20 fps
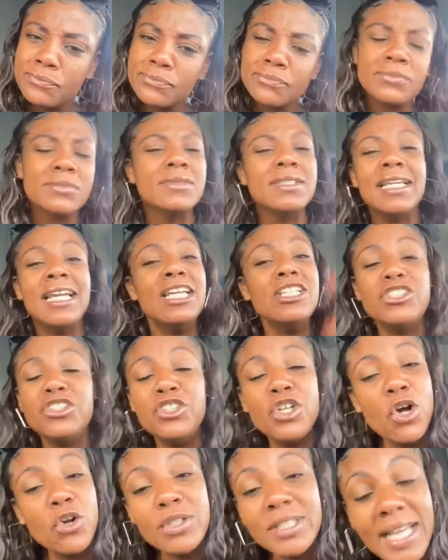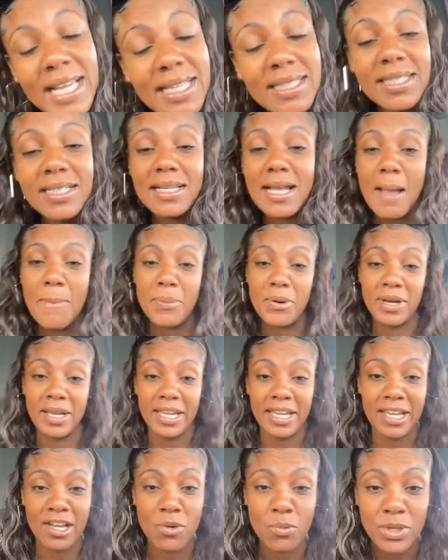is you don't need to
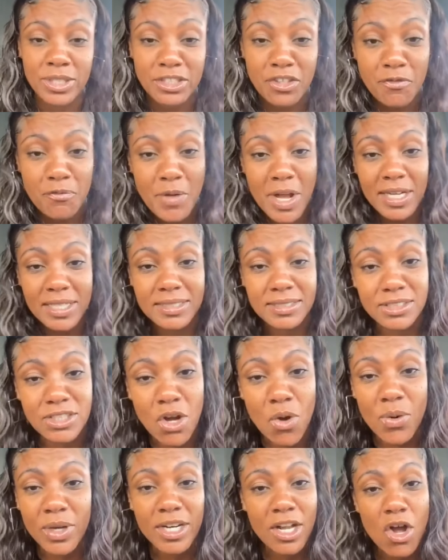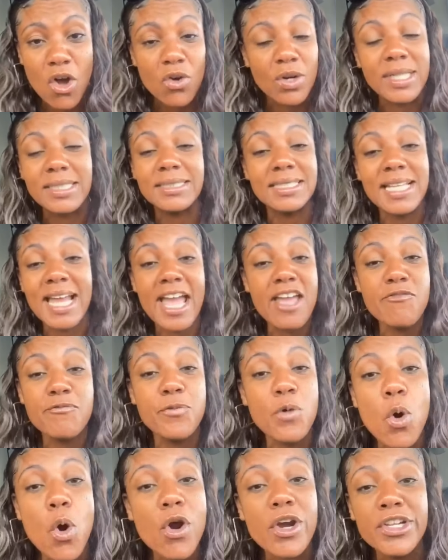comprehend what the fuck is going on, because it ain't
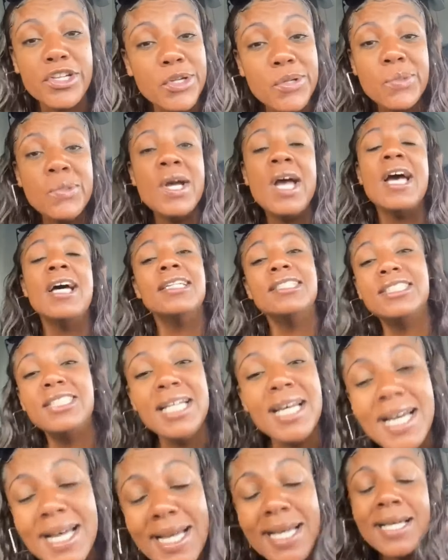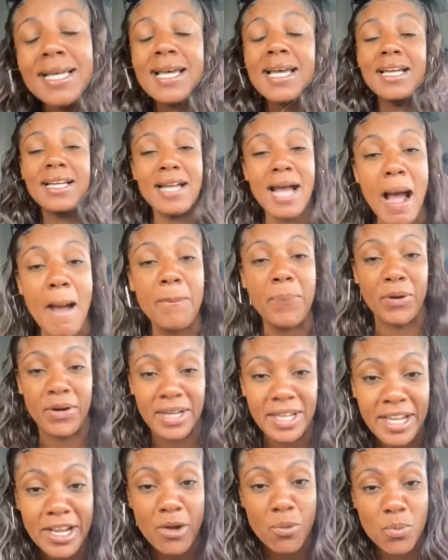for you to
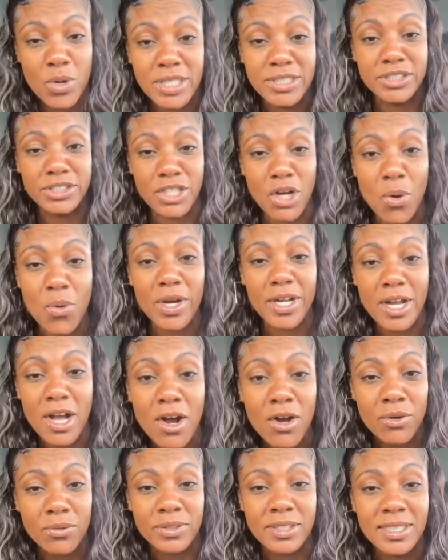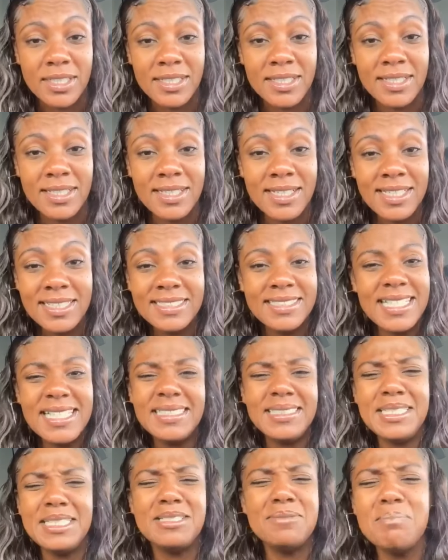comprehend what's going on. This
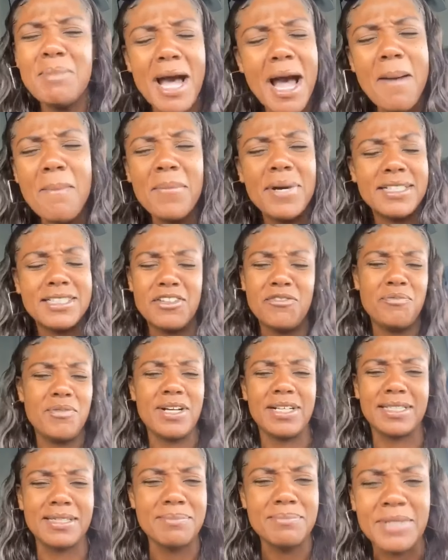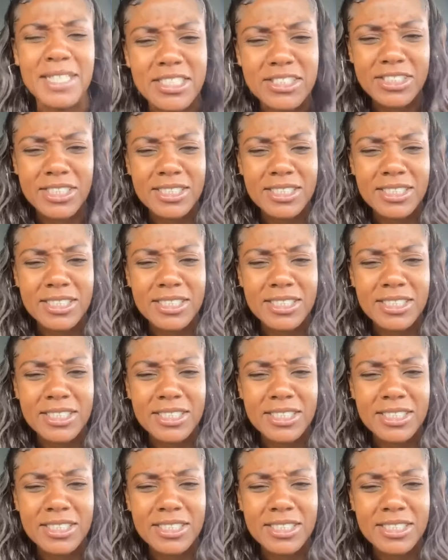is my motherfucking mission.